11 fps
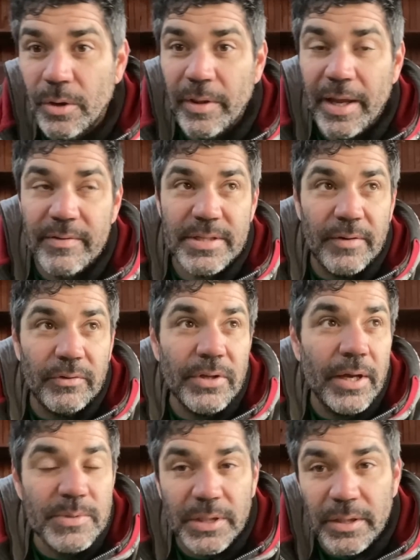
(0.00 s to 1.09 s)
They have it several
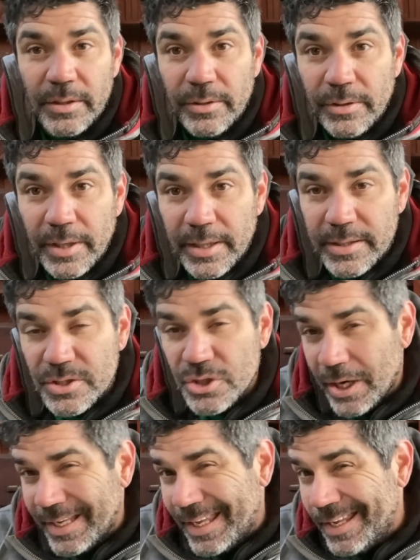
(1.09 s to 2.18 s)
times a year, and it's a
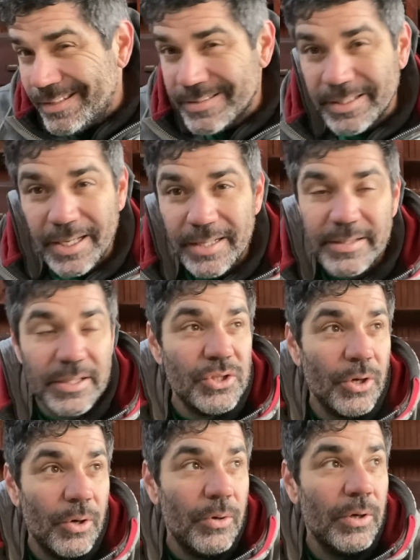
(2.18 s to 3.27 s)
gigantic antique
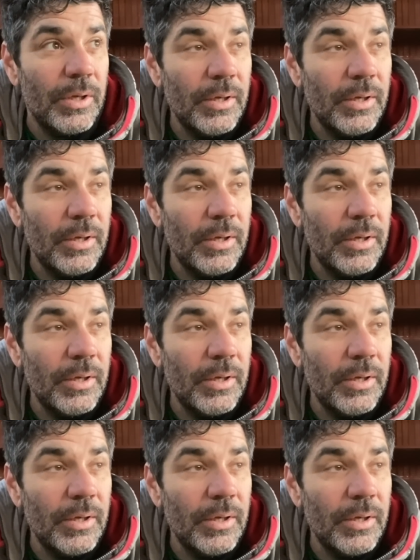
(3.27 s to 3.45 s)
show.